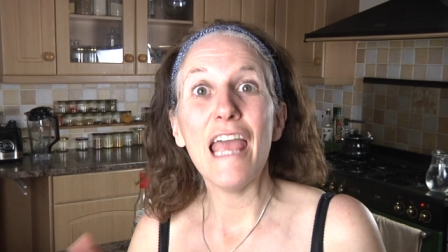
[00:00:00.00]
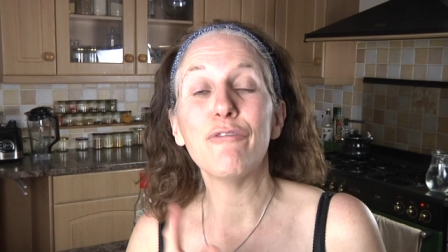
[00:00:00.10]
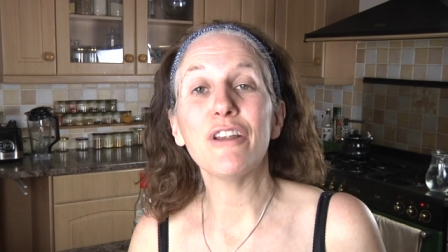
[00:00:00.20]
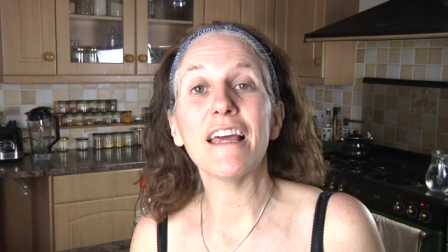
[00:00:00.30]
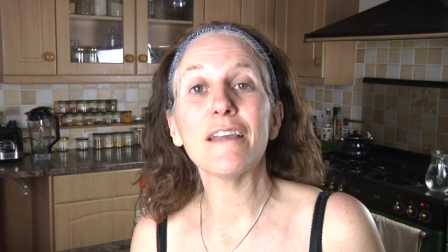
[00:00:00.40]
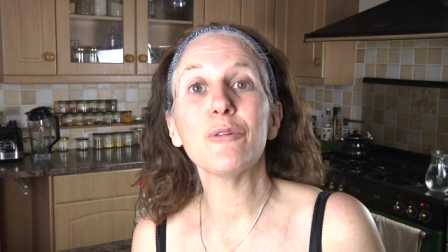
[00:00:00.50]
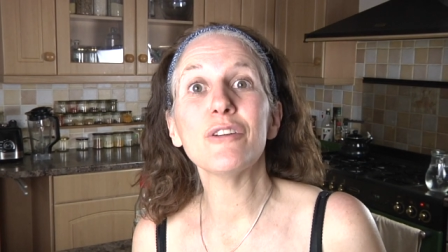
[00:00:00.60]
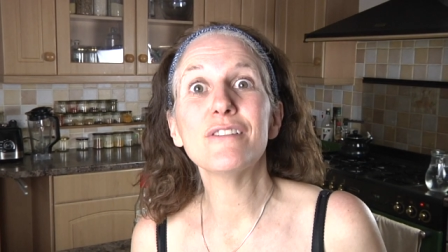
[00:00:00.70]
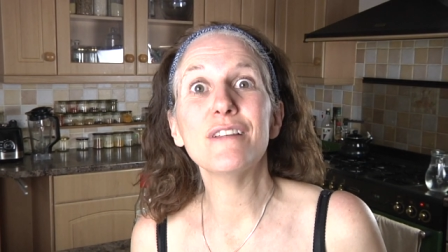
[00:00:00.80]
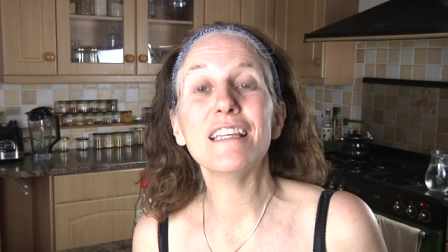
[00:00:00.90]
If you like what
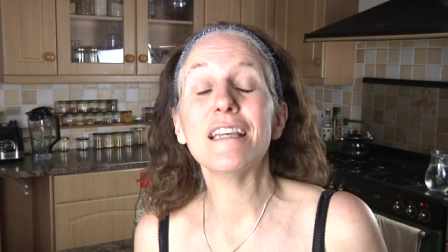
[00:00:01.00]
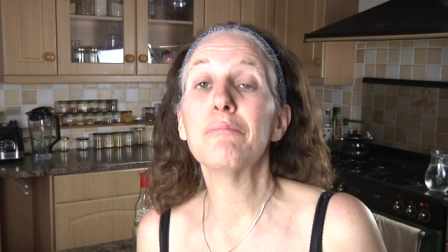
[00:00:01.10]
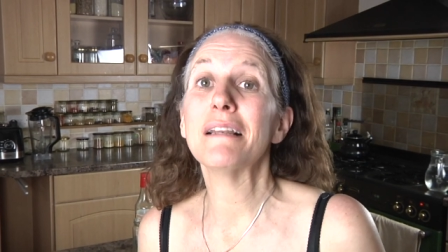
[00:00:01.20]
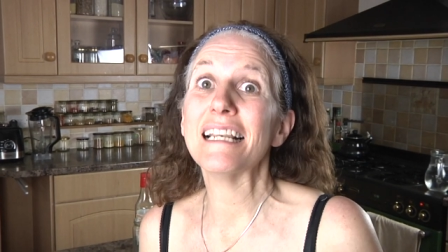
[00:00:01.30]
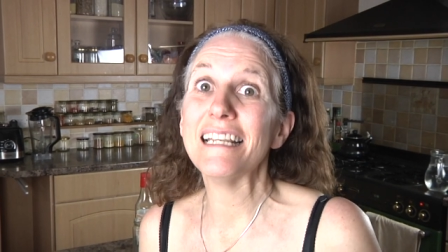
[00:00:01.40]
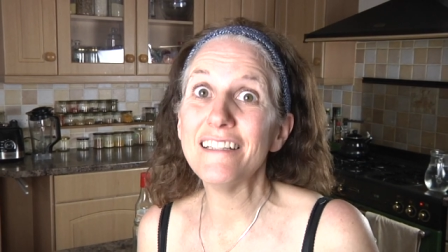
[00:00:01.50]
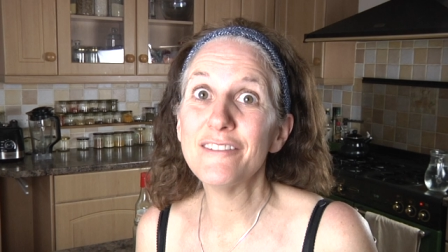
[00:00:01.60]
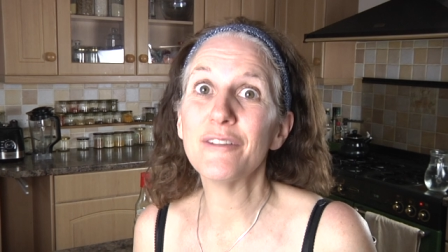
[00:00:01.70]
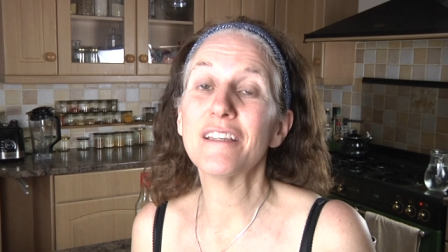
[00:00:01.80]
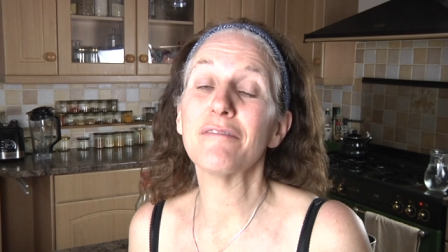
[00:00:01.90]
you see here, please
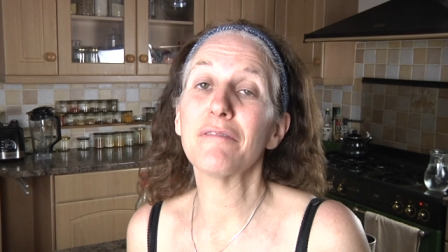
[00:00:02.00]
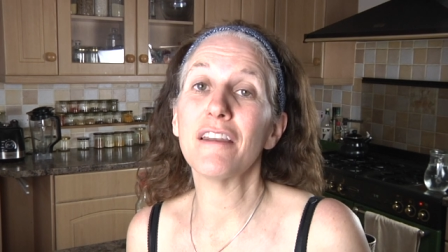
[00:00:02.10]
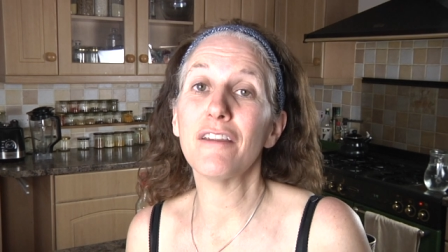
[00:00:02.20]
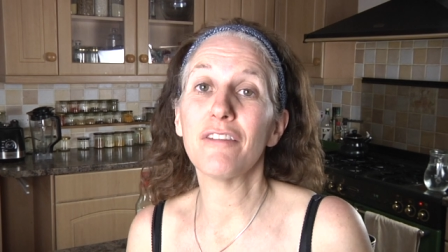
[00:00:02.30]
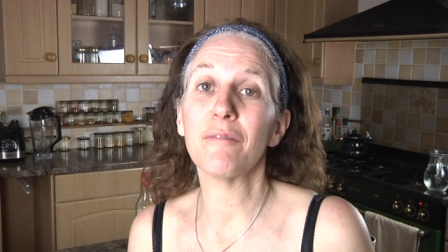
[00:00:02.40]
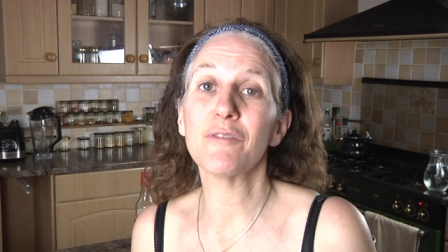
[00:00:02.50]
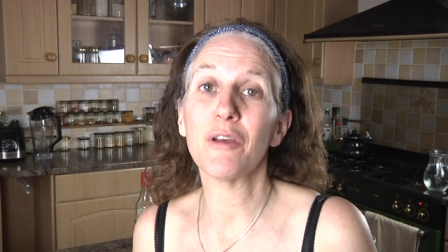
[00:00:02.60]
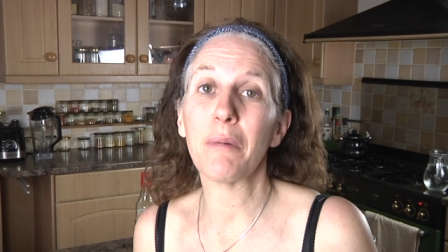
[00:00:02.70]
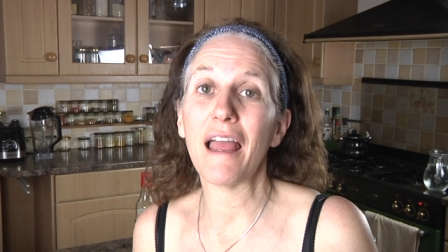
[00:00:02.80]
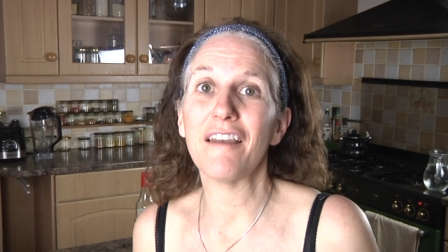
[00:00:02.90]
do give it a thumbs
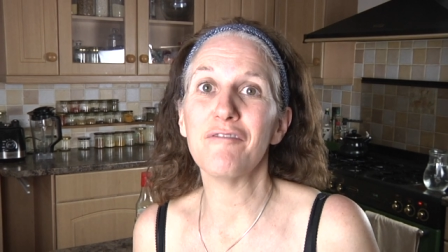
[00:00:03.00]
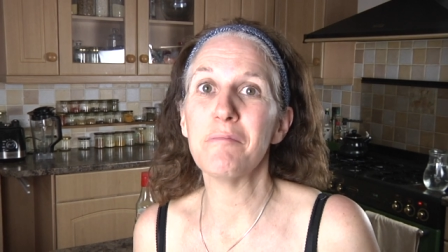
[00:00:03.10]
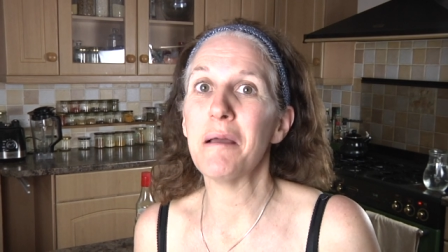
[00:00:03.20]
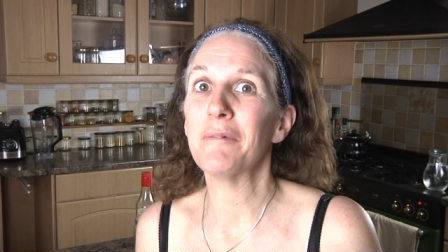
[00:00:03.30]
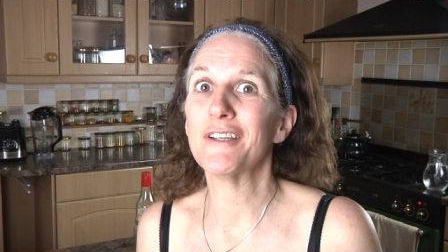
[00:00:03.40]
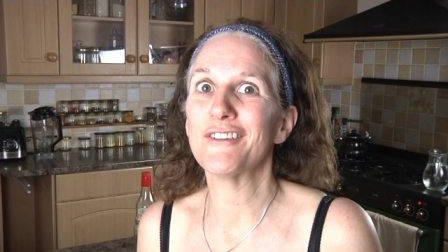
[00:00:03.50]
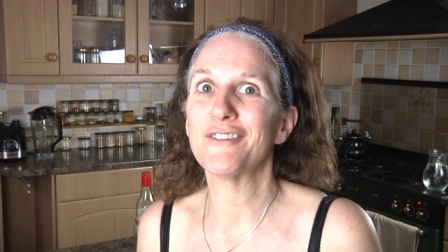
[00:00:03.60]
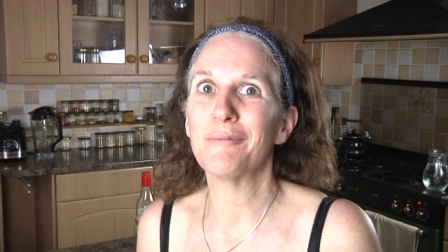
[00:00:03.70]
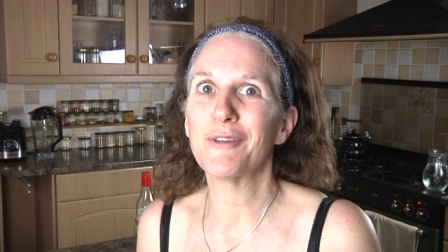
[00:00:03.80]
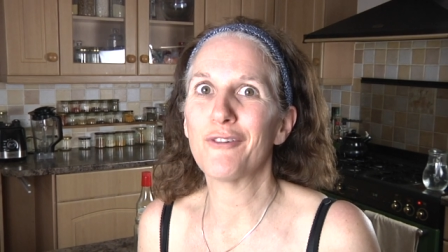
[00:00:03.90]
up and remember to
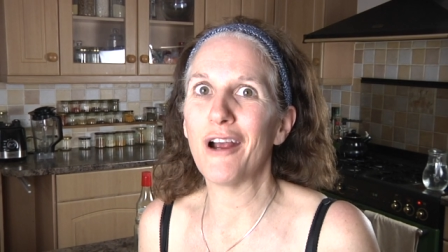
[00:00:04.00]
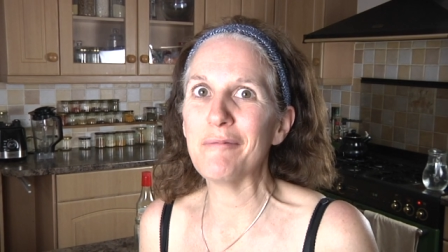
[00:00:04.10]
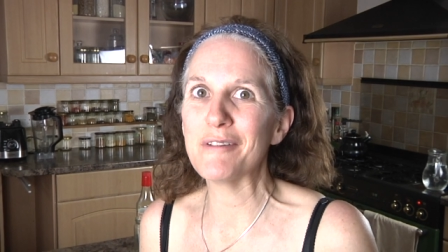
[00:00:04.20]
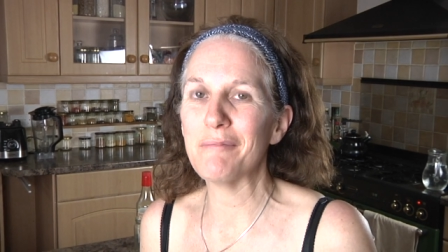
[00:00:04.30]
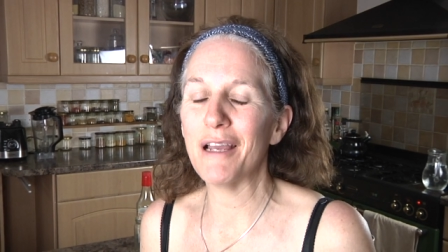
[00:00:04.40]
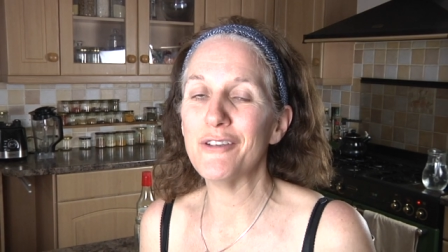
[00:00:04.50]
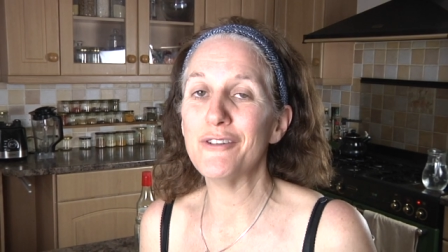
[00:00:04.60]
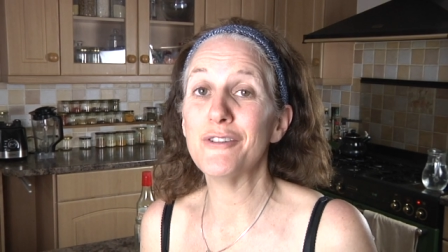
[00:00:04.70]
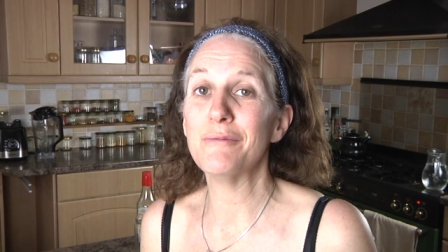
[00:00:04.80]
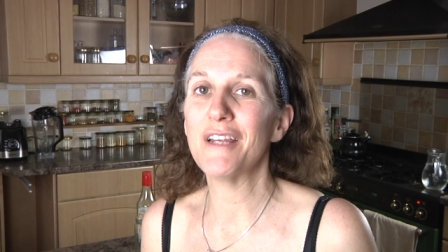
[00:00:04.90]
subscribe to my
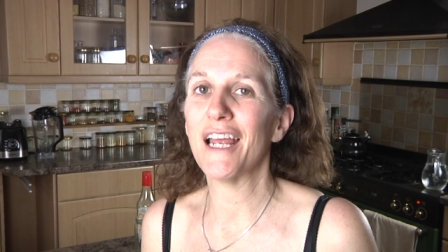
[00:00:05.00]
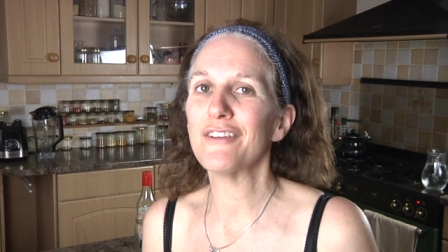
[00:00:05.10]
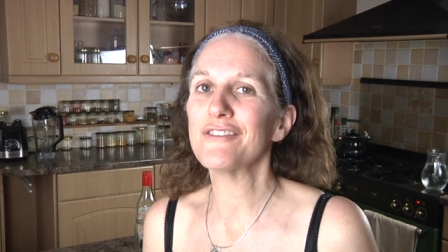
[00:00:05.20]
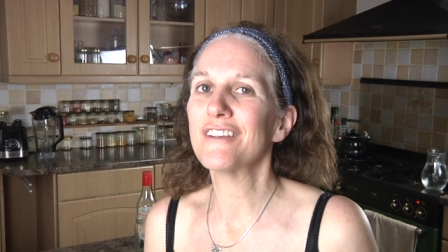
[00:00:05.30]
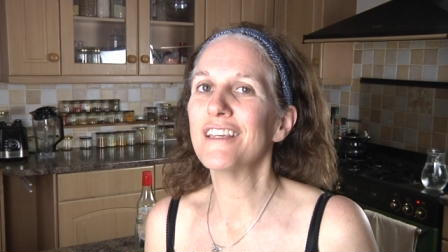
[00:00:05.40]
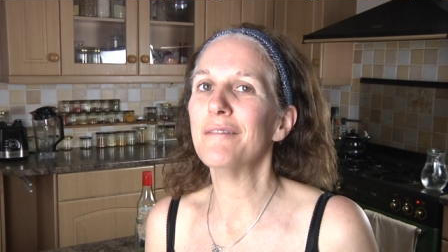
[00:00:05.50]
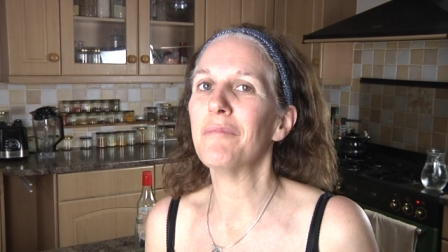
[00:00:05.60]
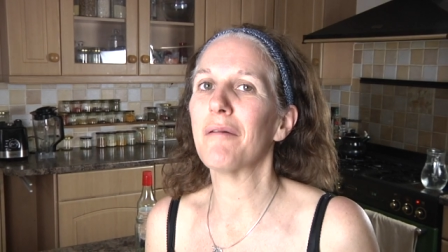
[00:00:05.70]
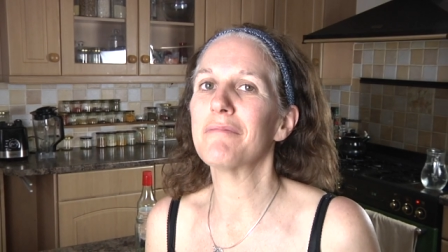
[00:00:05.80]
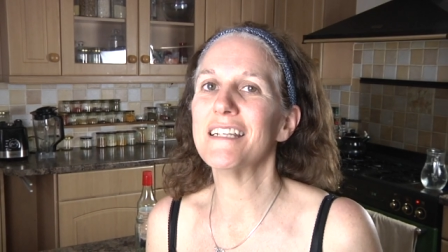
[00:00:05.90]
YouTube channel to
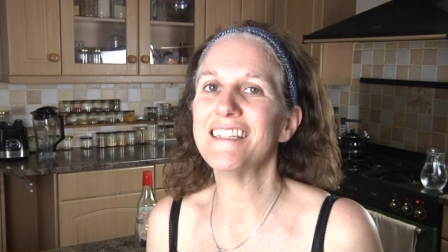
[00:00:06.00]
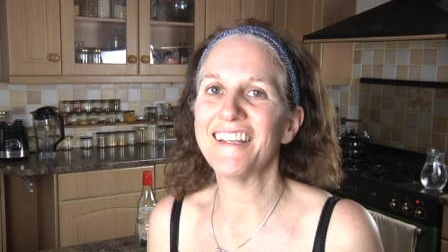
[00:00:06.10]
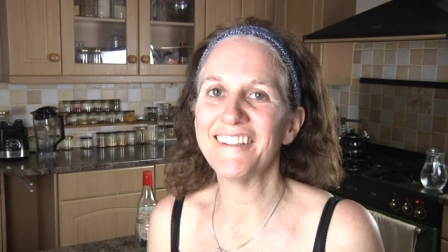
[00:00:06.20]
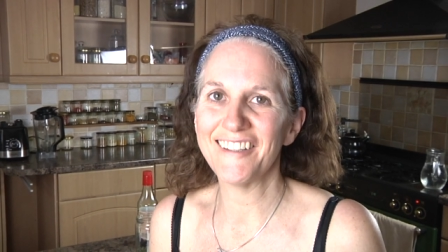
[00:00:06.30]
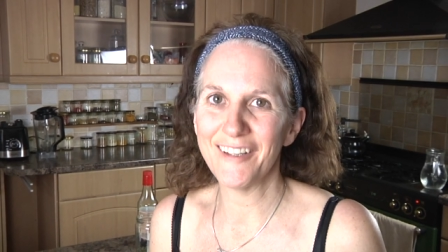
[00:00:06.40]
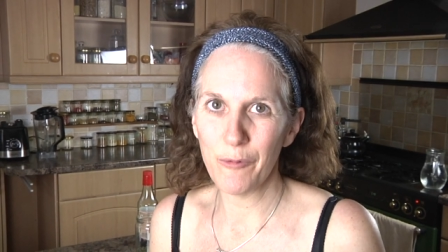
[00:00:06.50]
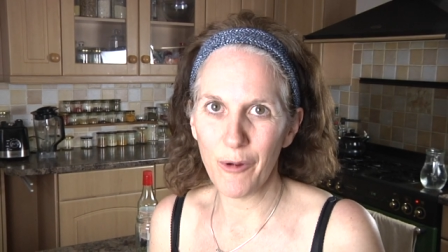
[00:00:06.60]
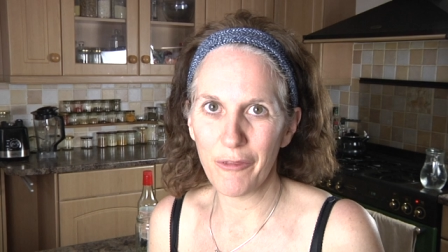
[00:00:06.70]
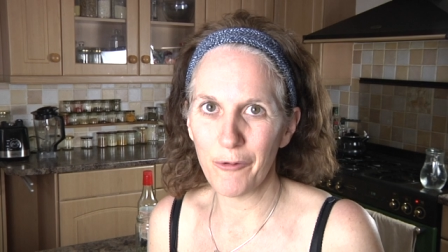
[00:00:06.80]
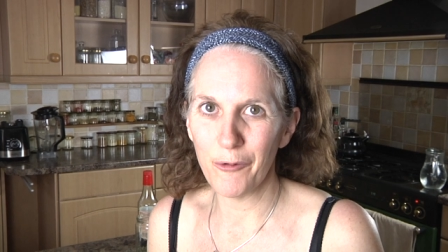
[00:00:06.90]
keep up to date
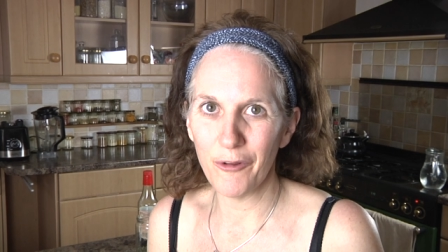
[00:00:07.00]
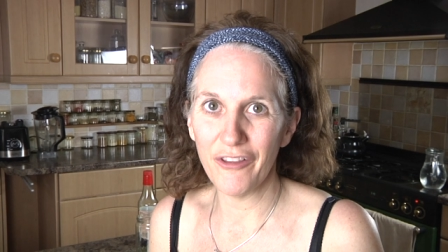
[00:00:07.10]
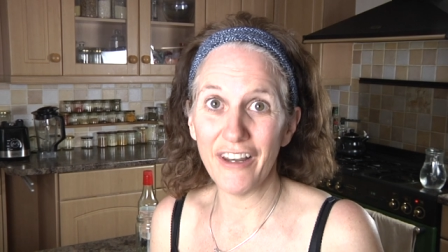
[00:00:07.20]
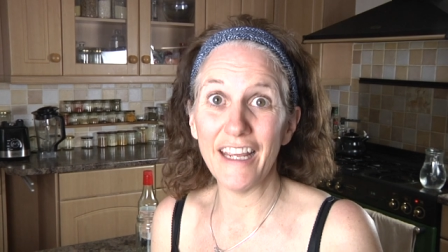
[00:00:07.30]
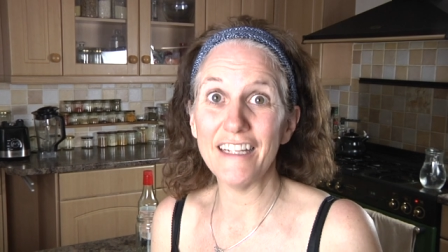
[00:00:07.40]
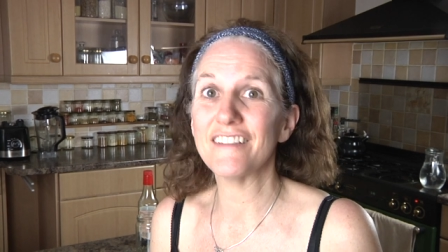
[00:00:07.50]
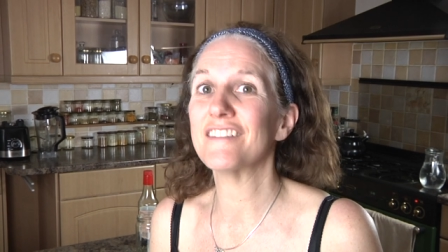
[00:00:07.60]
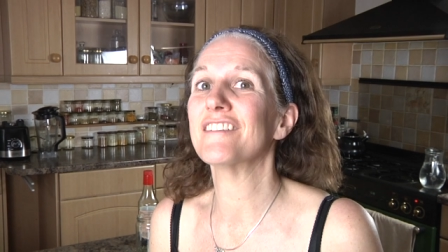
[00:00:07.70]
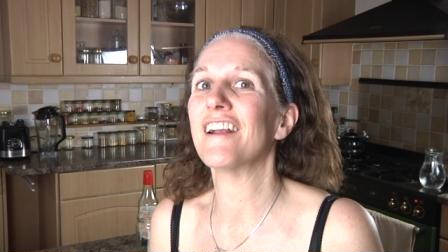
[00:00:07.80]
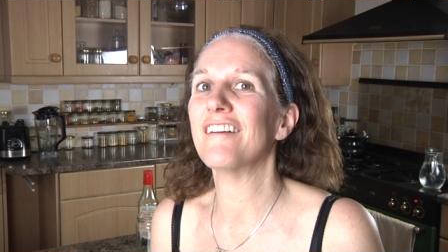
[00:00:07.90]
with all the latest
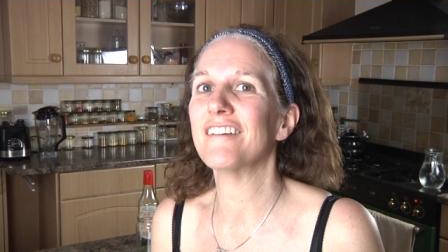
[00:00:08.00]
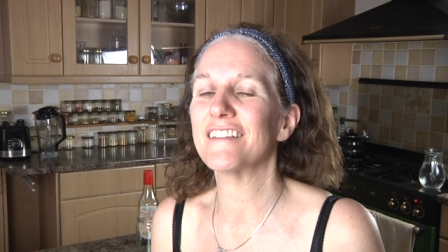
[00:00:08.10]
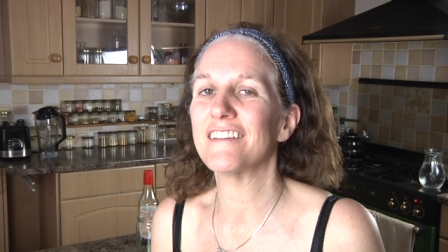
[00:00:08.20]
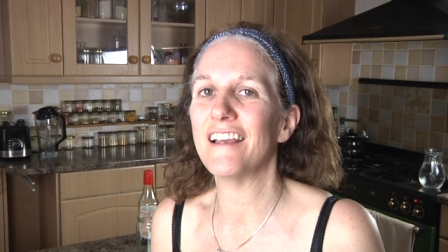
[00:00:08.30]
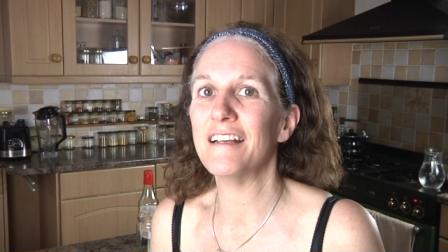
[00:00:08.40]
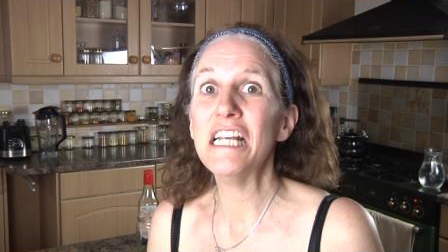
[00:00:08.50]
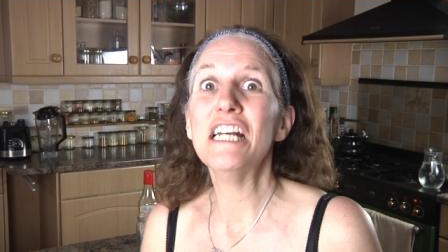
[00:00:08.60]
sharings here.